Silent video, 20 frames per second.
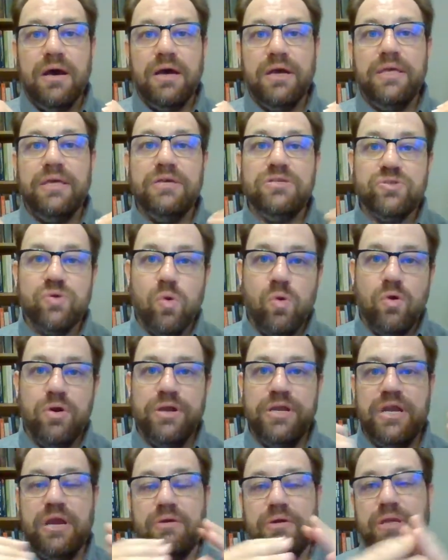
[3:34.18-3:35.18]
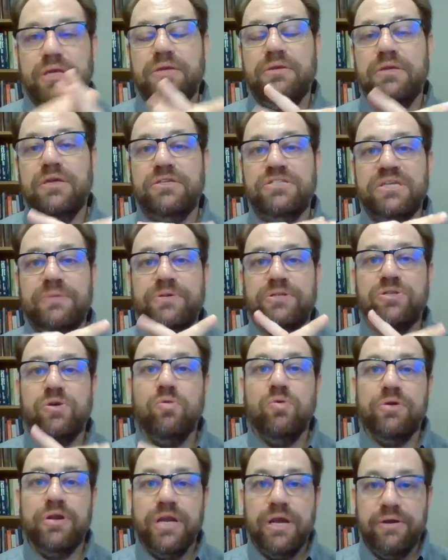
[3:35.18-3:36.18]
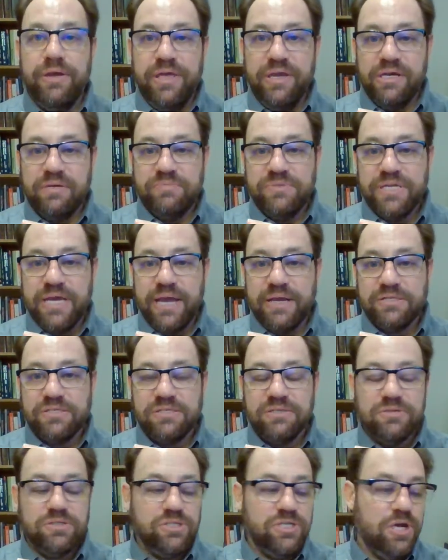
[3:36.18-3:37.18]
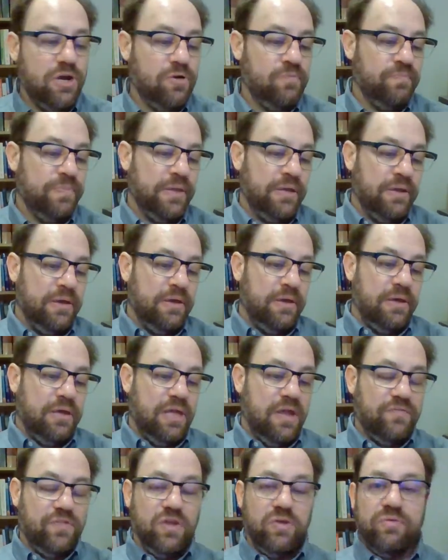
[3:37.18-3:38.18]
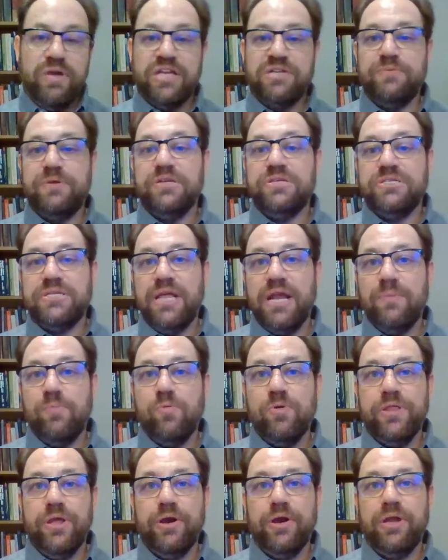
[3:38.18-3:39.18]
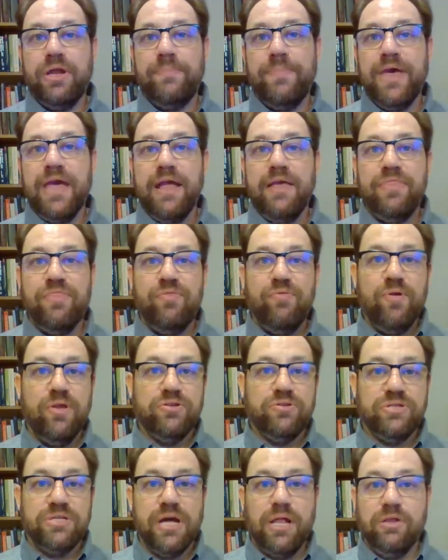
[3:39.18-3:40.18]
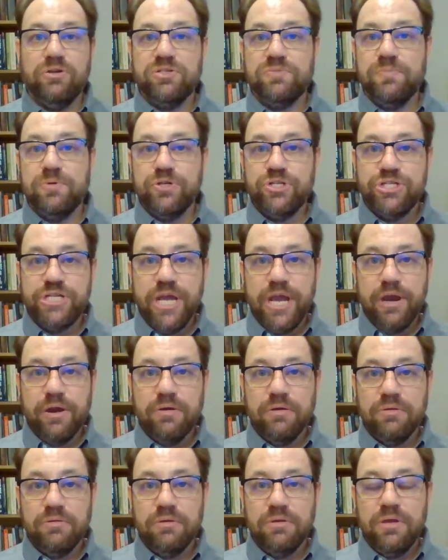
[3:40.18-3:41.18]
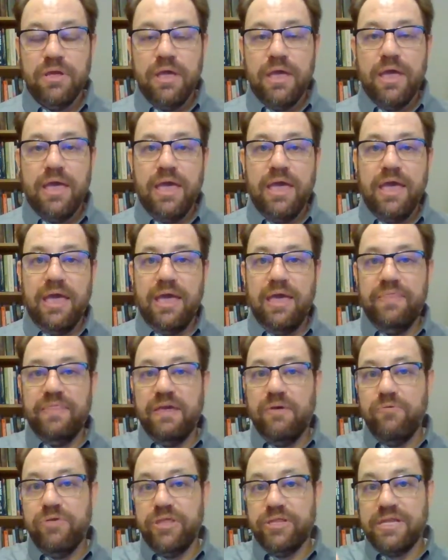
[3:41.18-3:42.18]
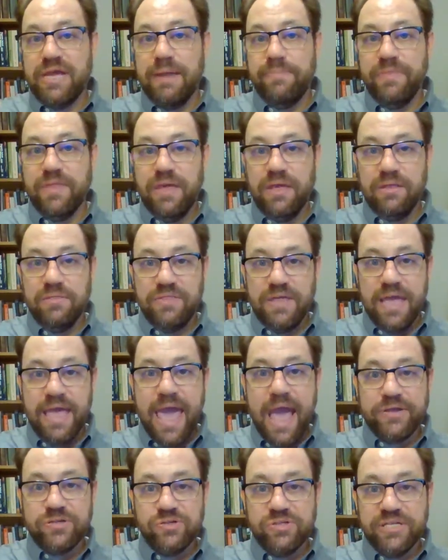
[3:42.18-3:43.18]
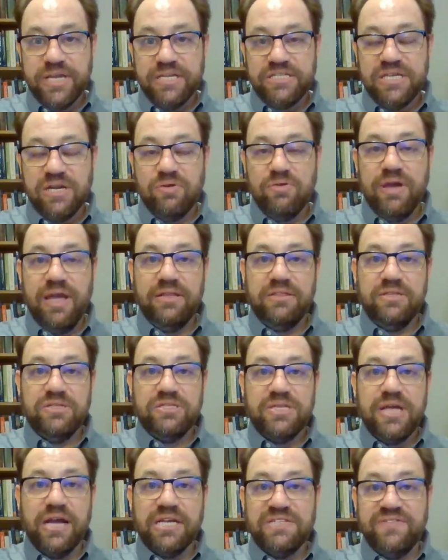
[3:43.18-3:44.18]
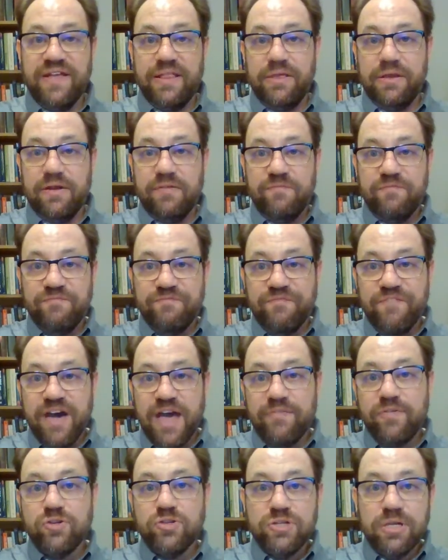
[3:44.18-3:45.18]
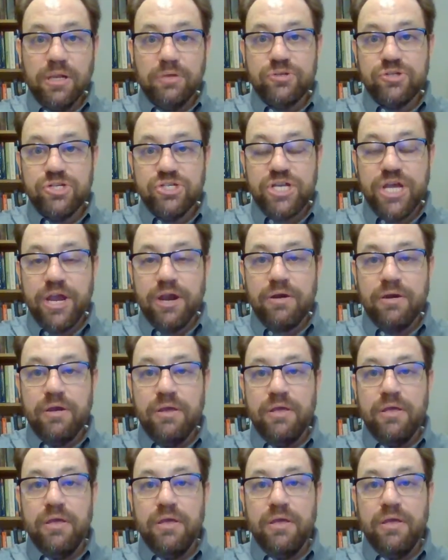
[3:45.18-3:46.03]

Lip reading: is subject to ordinary income tax. So if the arrangement is set up where they're going to pay $300 per share, and then when the time they exercise that right, the stock is valued at $500 a share,